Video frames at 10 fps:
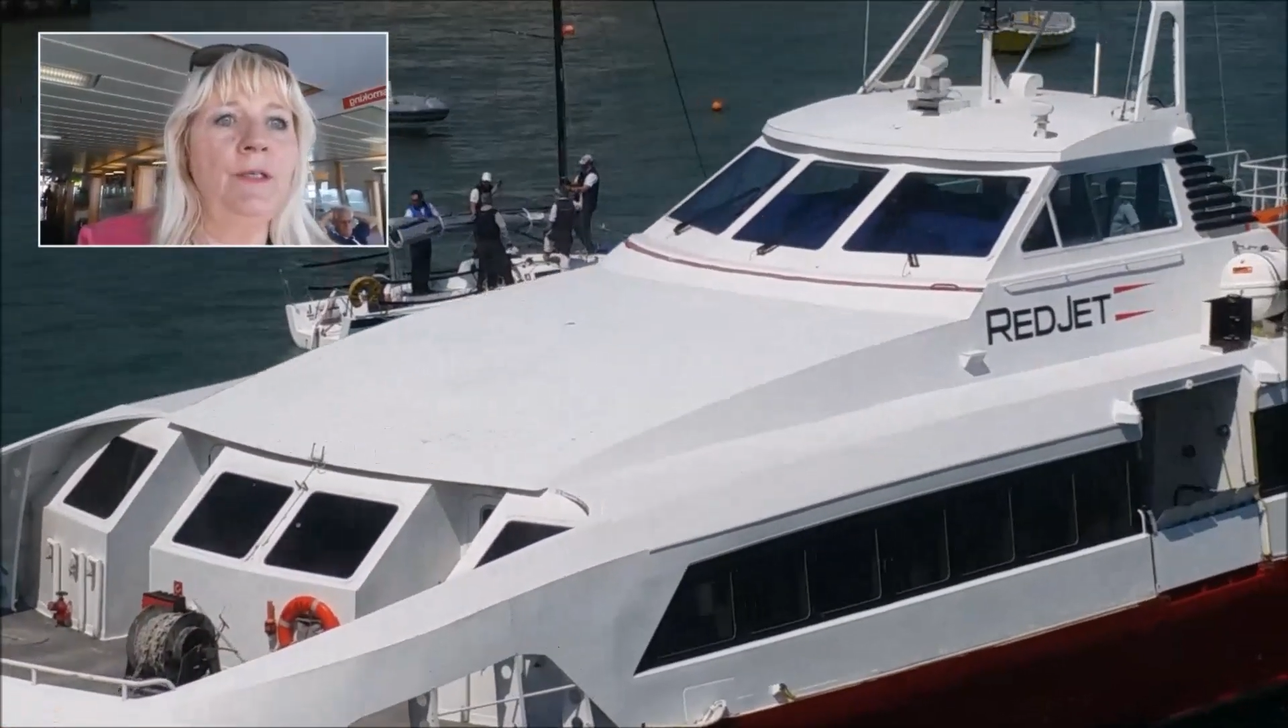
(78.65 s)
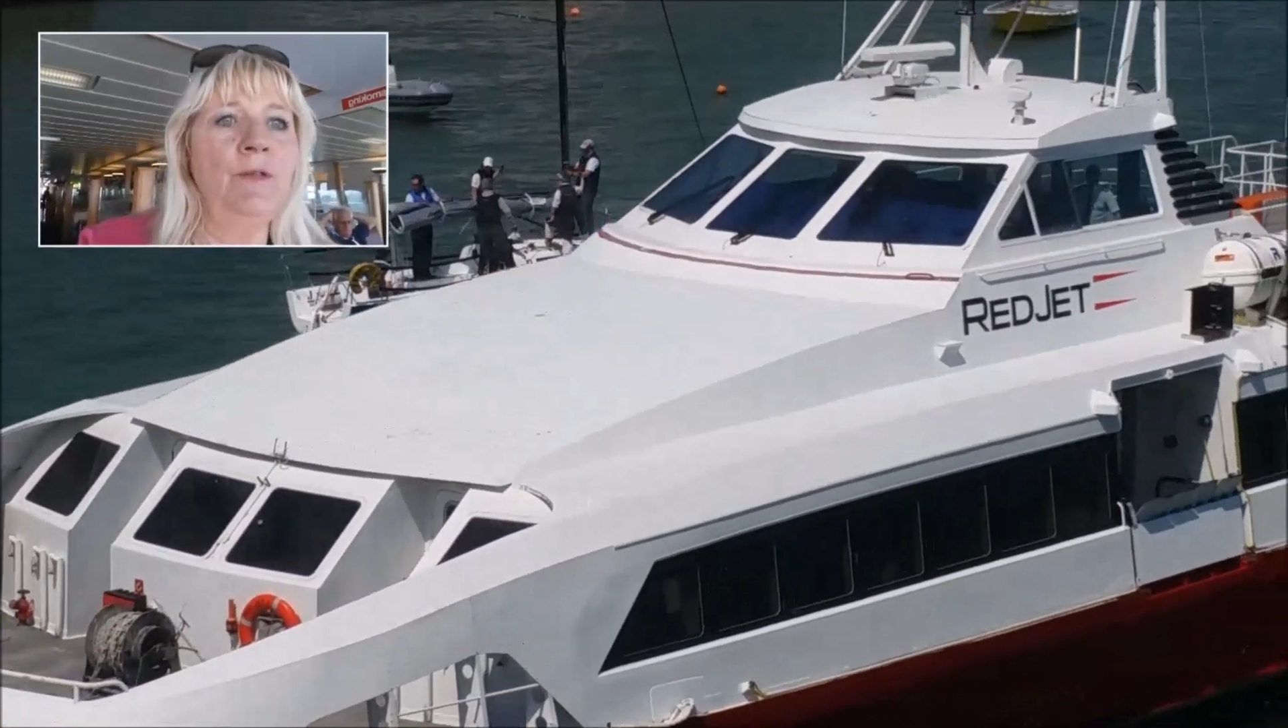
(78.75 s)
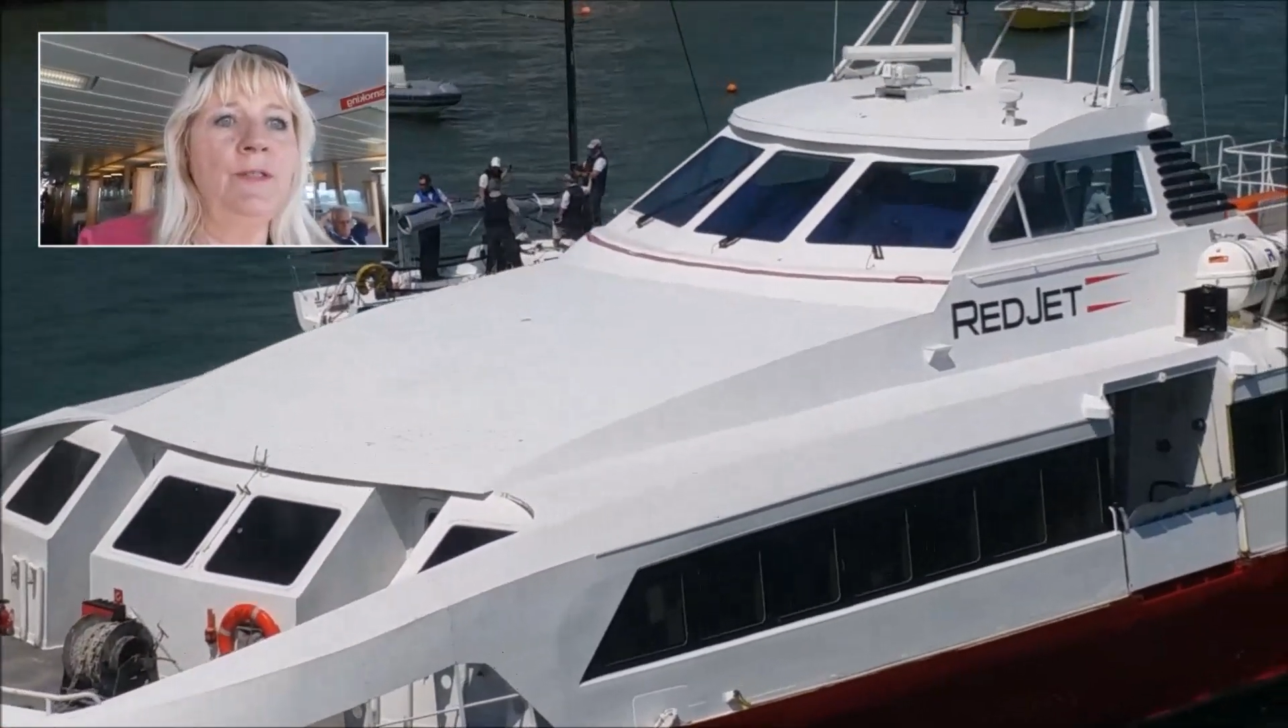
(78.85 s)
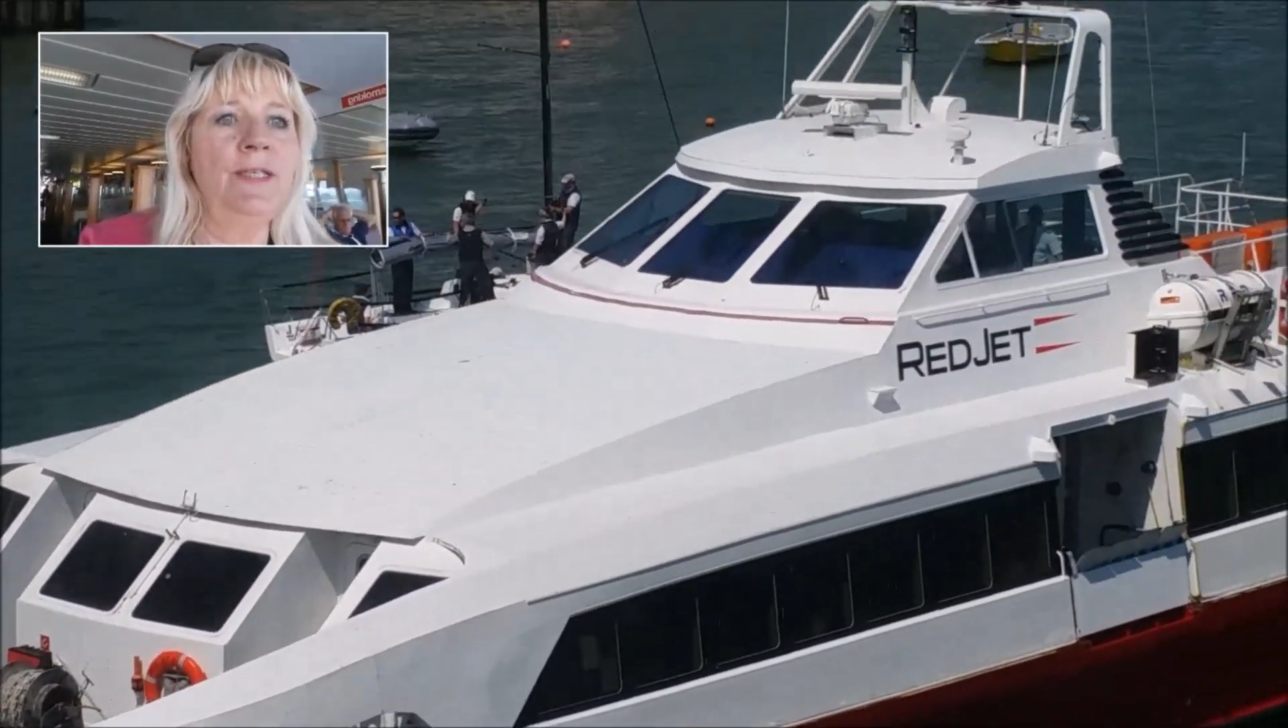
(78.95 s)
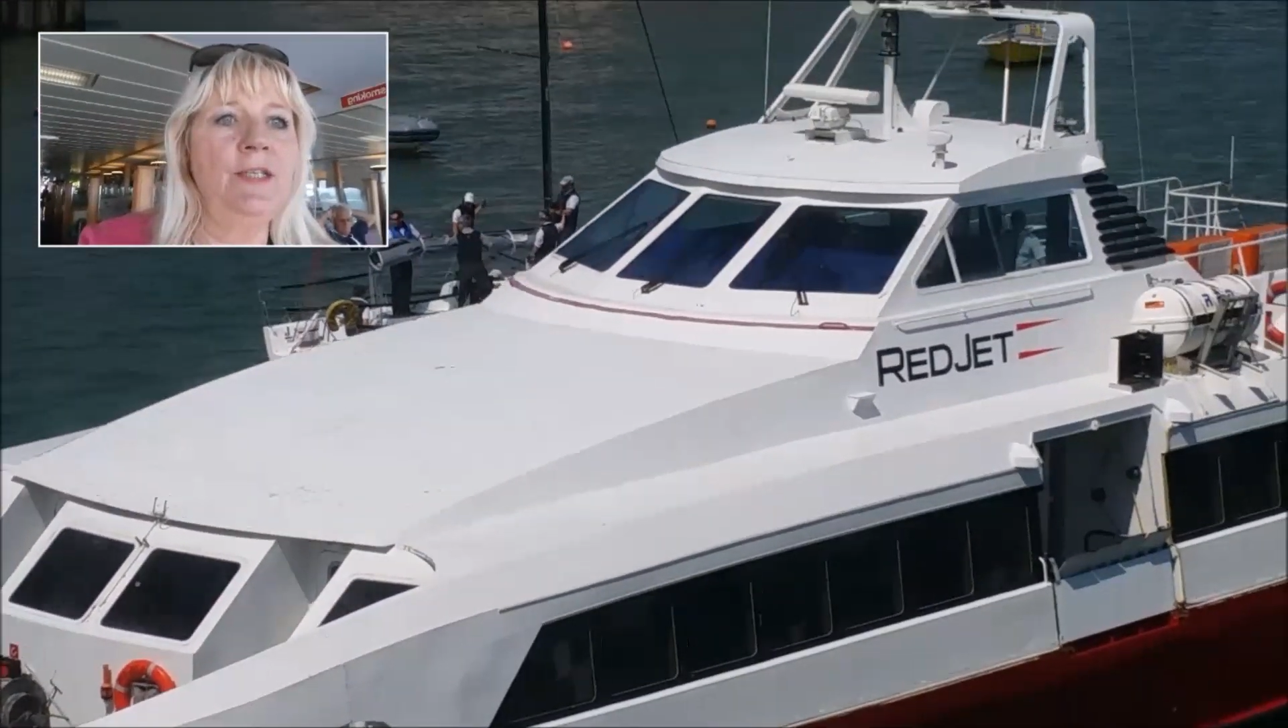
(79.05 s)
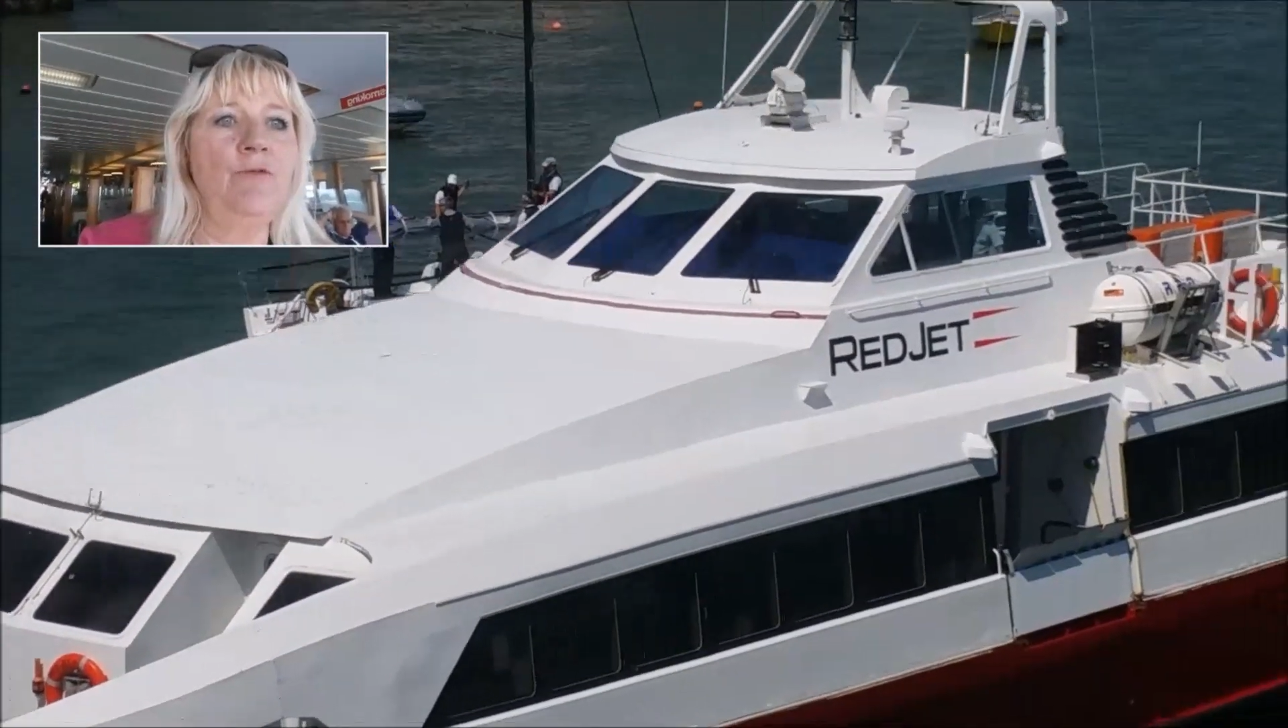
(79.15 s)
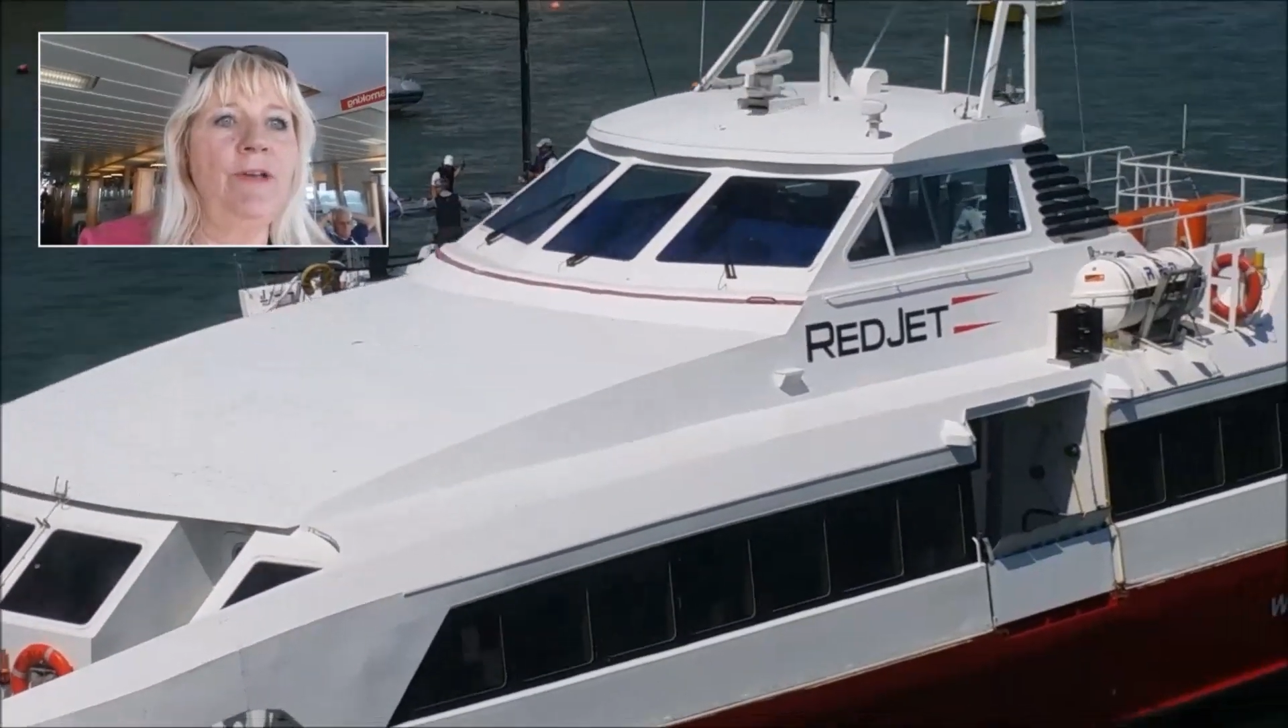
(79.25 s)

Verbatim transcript: you see the